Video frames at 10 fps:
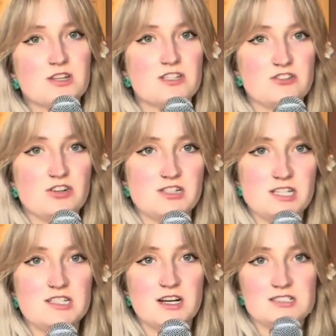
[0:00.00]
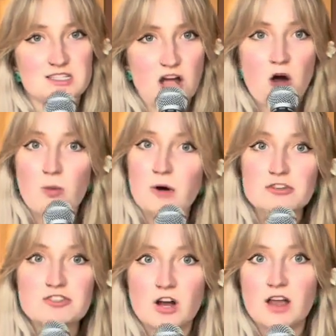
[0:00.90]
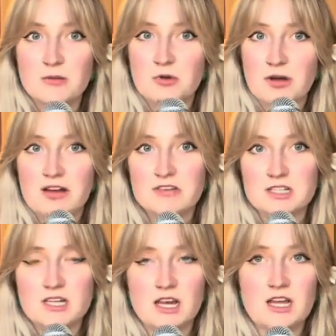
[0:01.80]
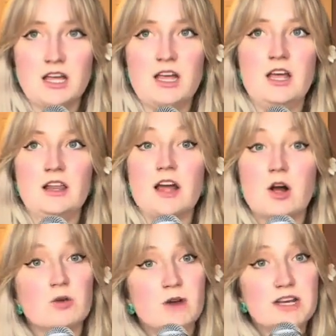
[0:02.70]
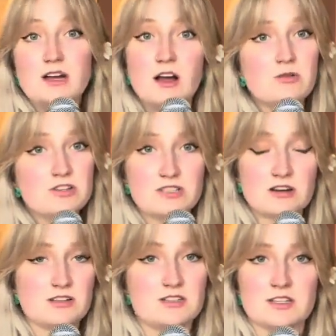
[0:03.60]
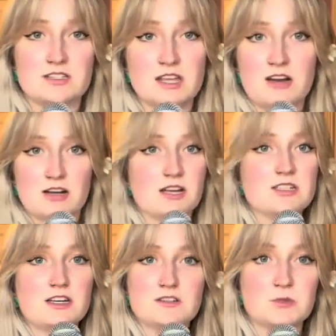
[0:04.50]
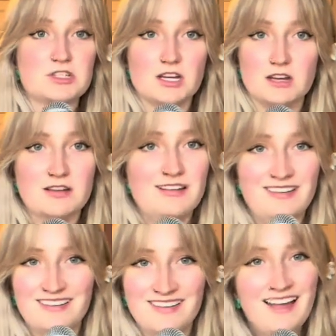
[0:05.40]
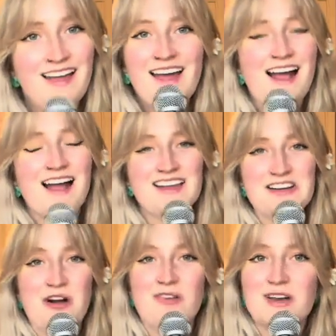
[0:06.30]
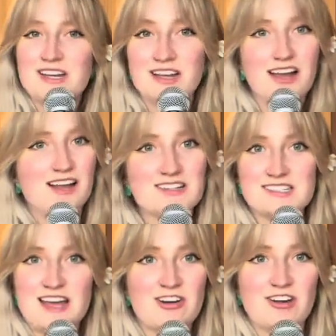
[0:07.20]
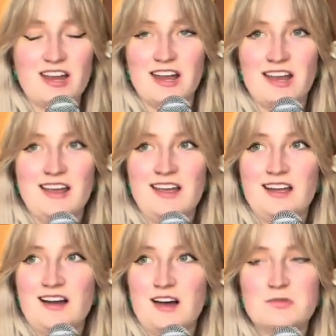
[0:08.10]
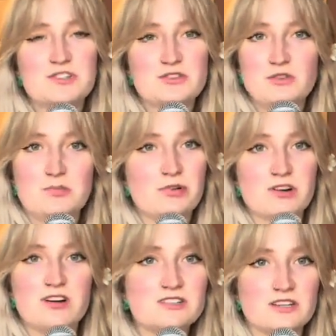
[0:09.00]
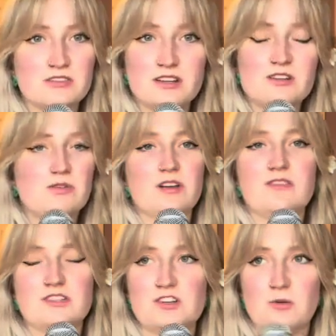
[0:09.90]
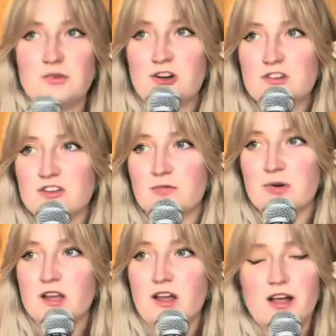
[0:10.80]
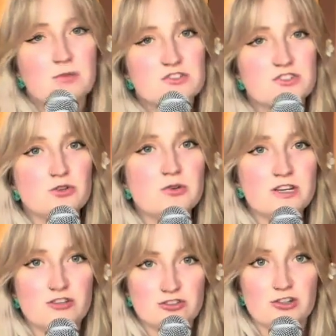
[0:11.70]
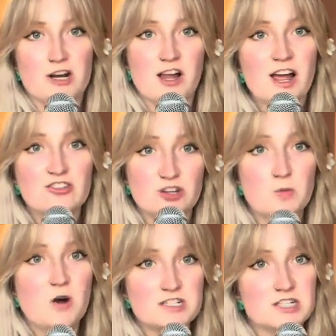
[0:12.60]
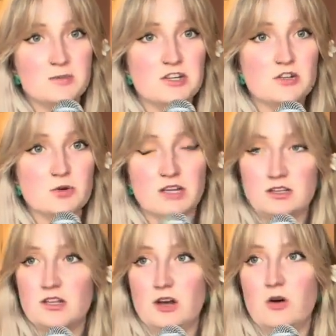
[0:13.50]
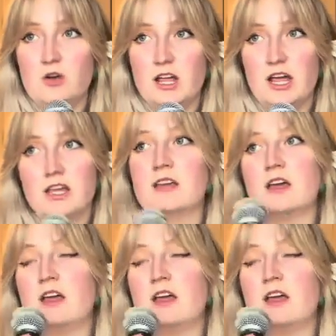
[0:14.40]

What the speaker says: digital detox is how much time you have in the day. Like already, I only started this on Saturday. Today's Monday. And already, like on Saturday, I was so productive. And I don't love the term productive, but like I was doing shit I actually wanted to be doing, you know, like